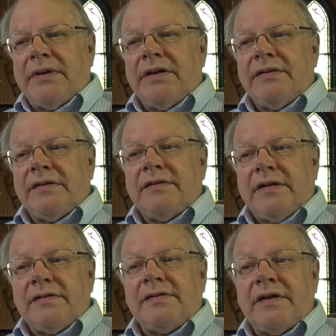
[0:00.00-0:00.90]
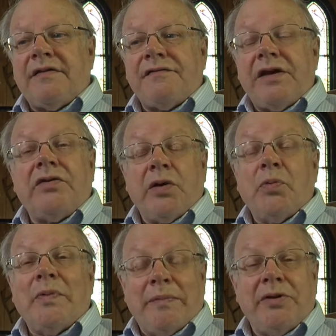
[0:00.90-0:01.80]
But he says this is a field that
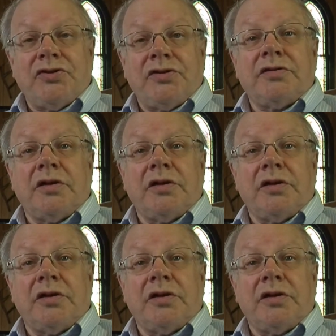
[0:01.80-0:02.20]
women should